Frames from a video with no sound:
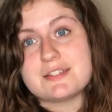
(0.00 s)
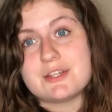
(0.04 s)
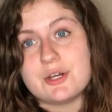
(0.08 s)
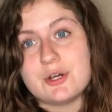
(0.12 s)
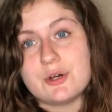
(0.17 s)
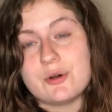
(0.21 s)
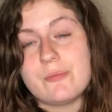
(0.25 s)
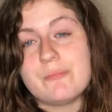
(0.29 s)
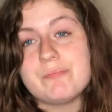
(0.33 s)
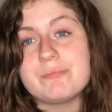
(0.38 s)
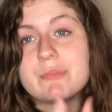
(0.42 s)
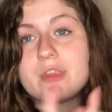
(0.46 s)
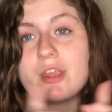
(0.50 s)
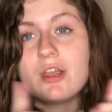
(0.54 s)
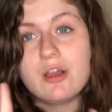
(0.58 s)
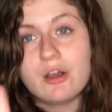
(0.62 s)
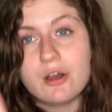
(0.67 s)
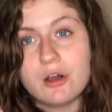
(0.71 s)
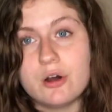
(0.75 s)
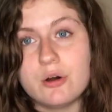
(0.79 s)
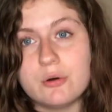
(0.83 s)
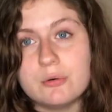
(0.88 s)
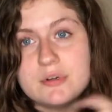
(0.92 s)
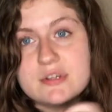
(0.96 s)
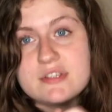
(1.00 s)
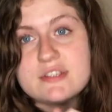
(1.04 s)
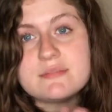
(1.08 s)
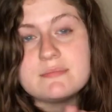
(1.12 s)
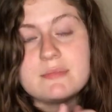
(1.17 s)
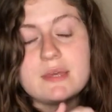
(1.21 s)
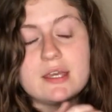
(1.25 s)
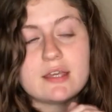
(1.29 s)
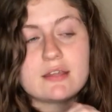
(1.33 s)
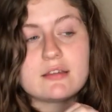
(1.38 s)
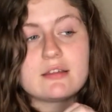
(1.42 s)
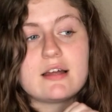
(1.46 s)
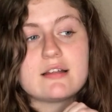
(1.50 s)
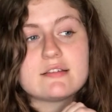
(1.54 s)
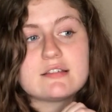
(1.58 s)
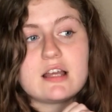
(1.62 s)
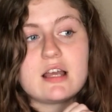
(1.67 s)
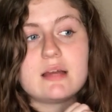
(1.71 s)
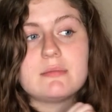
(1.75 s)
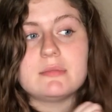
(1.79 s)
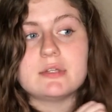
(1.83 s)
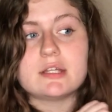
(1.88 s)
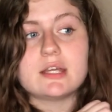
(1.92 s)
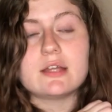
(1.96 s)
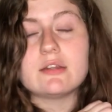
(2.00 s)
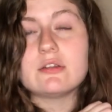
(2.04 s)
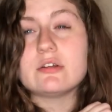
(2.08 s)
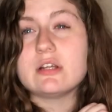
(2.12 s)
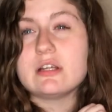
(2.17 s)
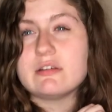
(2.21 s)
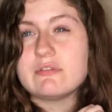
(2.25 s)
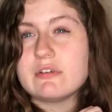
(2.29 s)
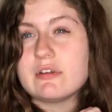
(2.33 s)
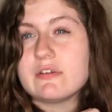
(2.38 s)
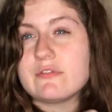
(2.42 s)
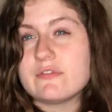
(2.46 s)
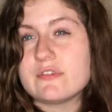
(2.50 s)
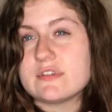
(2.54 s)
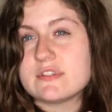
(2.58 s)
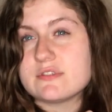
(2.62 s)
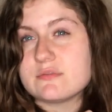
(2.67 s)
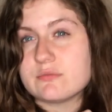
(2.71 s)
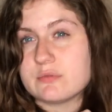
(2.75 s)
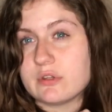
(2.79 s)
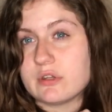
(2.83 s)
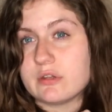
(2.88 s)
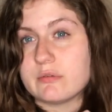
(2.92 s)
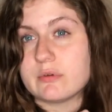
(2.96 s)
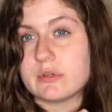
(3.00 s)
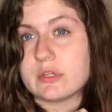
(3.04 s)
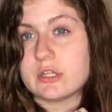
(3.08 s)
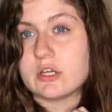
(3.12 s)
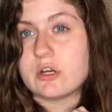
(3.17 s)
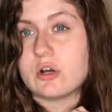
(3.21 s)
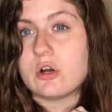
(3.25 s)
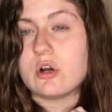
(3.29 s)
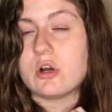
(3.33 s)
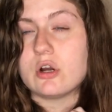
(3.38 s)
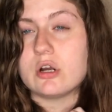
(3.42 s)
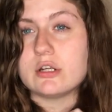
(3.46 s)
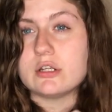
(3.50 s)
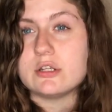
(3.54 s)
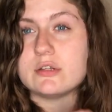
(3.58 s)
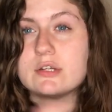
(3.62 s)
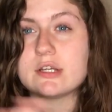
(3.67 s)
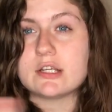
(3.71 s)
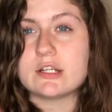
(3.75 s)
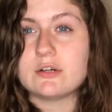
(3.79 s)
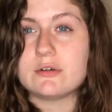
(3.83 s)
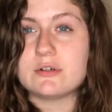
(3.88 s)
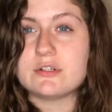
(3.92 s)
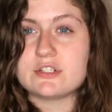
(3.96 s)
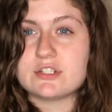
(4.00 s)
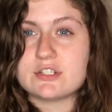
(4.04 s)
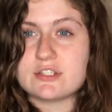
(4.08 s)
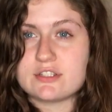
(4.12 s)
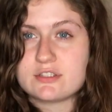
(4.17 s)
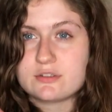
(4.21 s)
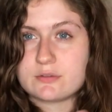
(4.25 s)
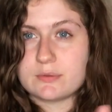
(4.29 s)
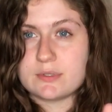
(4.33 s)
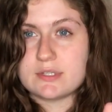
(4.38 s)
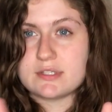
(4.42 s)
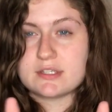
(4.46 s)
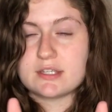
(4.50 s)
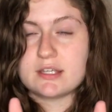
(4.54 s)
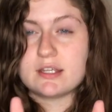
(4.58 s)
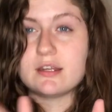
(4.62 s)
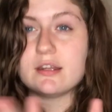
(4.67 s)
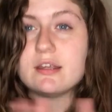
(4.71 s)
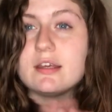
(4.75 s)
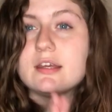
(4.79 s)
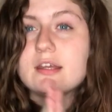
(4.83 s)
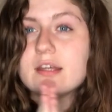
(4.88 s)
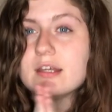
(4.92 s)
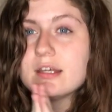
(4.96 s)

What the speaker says: So always make that time together, even if it's really hard. You can always just squeeze in